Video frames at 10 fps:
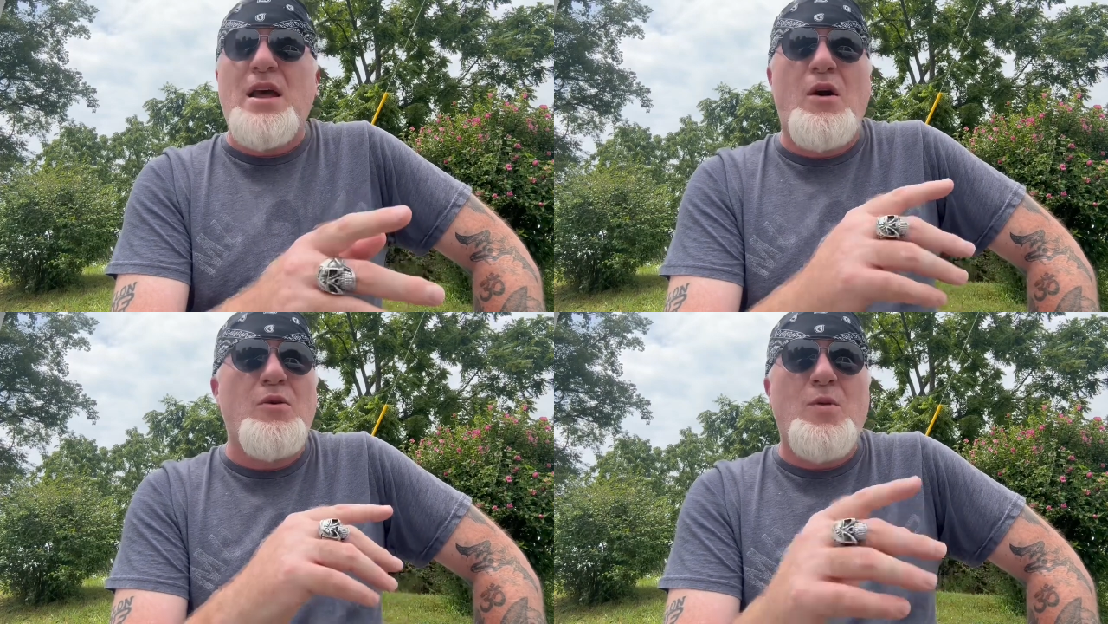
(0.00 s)

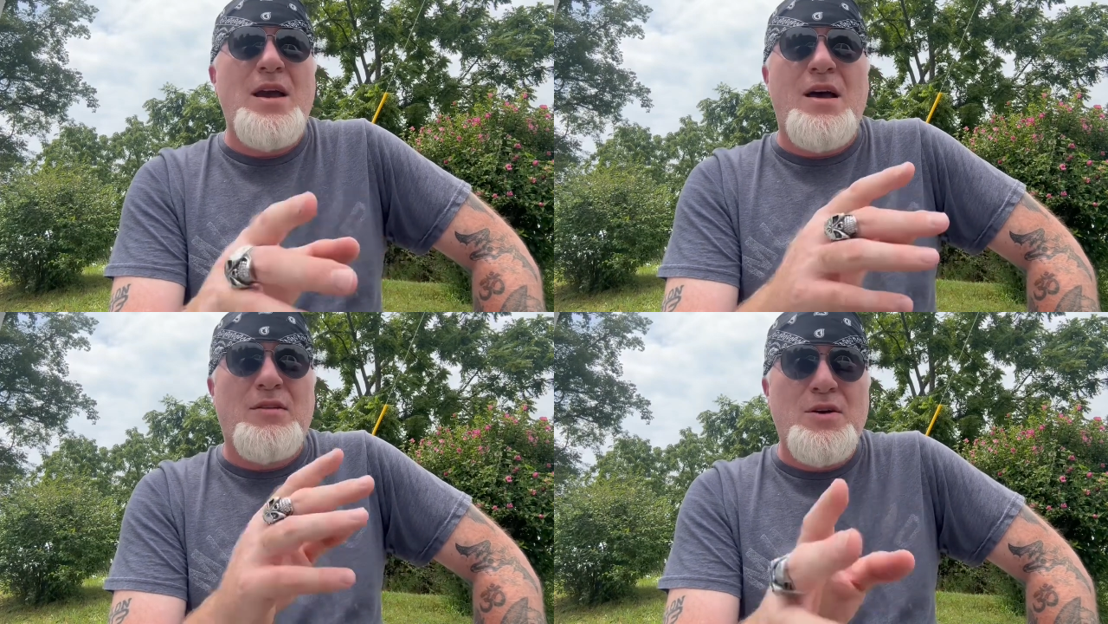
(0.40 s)
the only way
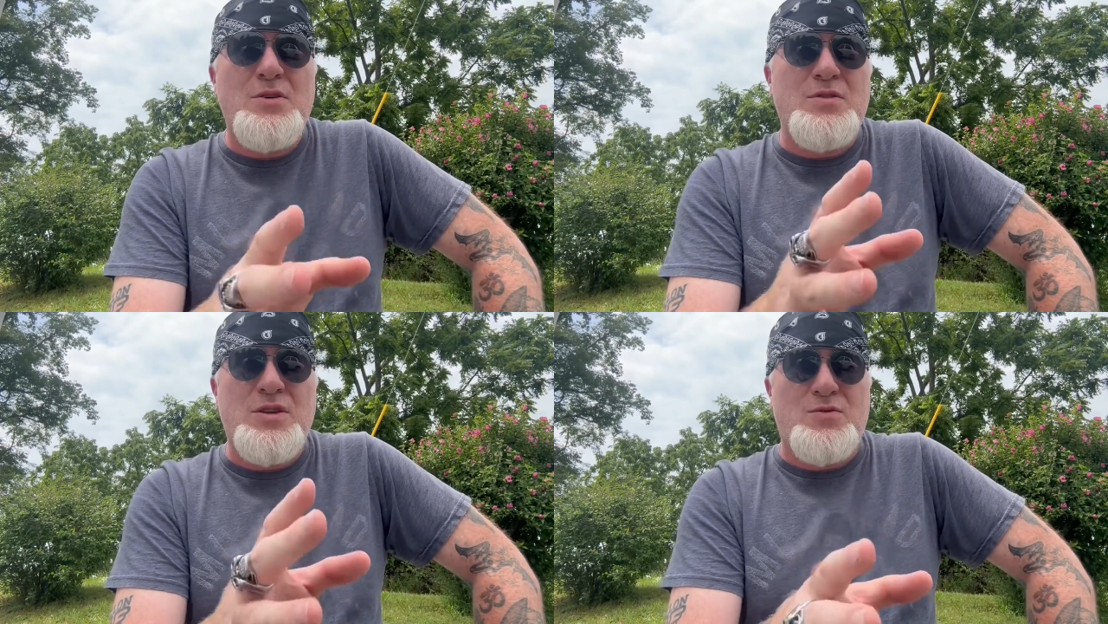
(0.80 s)
I'll
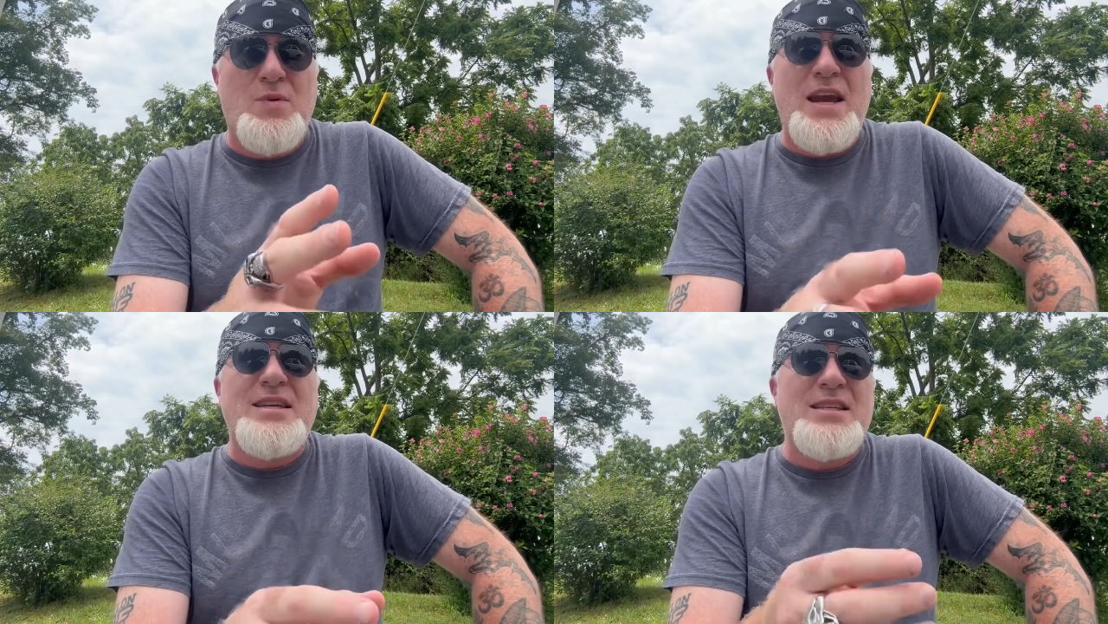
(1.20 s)
lose this
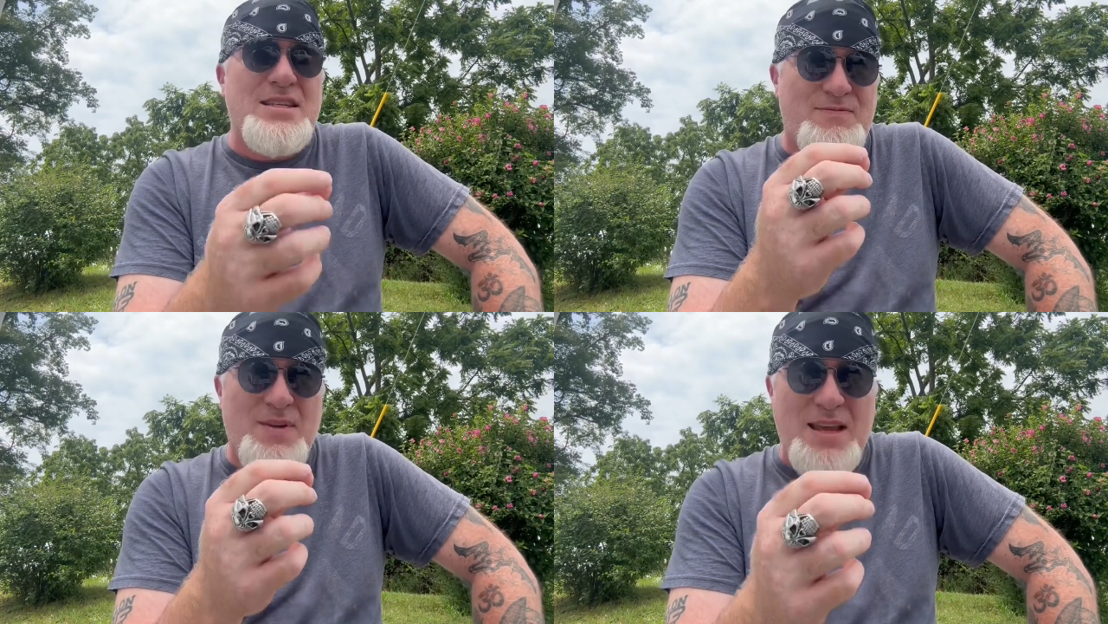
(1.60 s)
race is
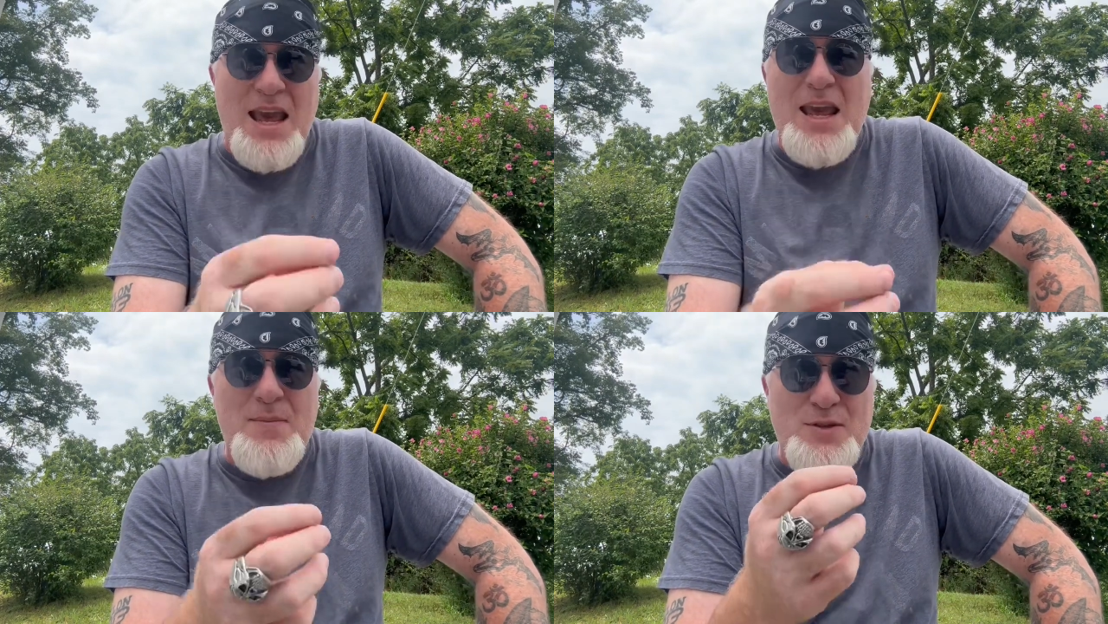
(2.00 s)
if the
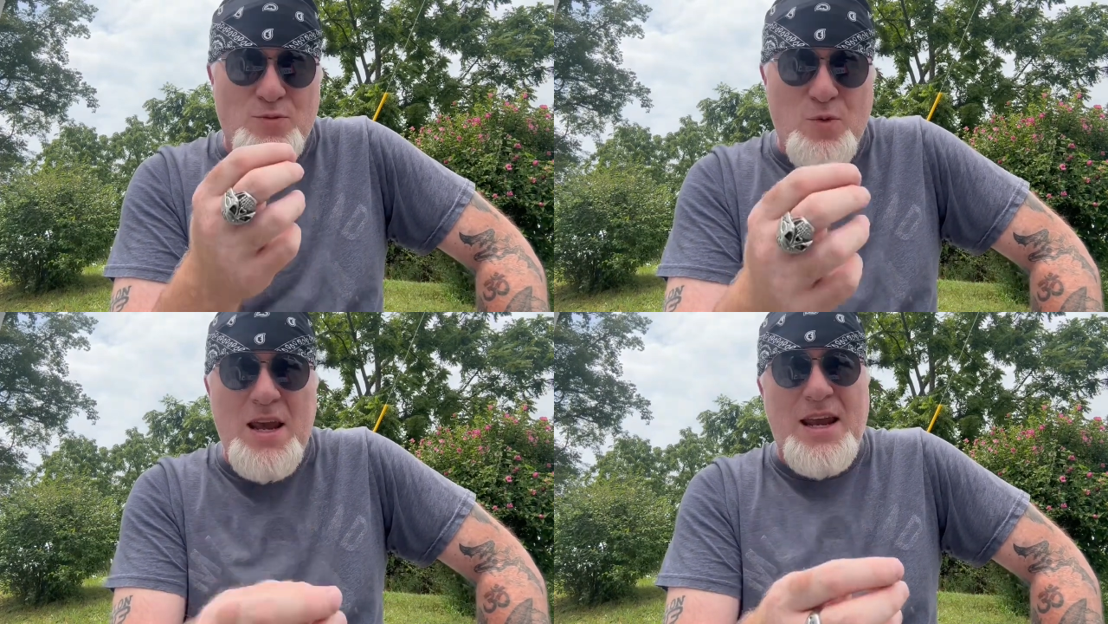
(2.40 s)
game is
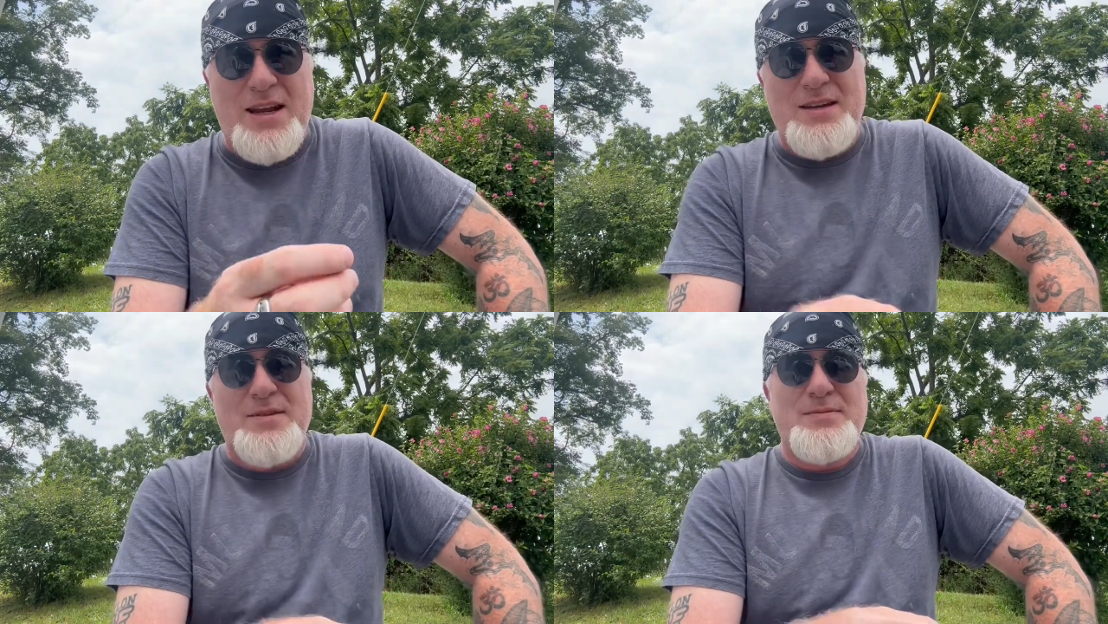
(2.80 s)

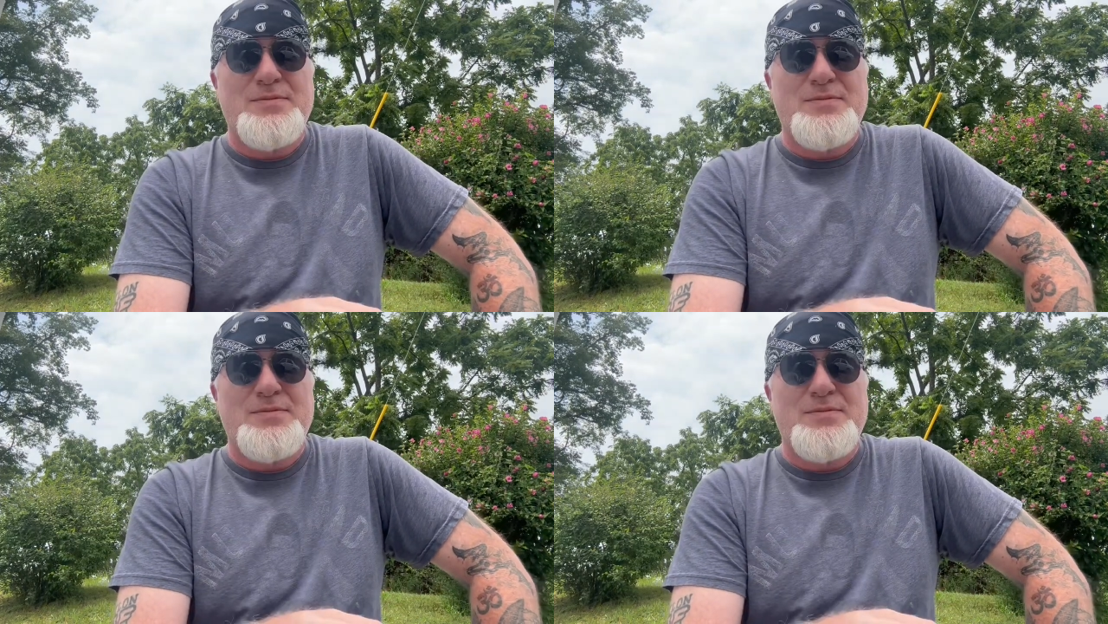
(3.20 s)
rigged.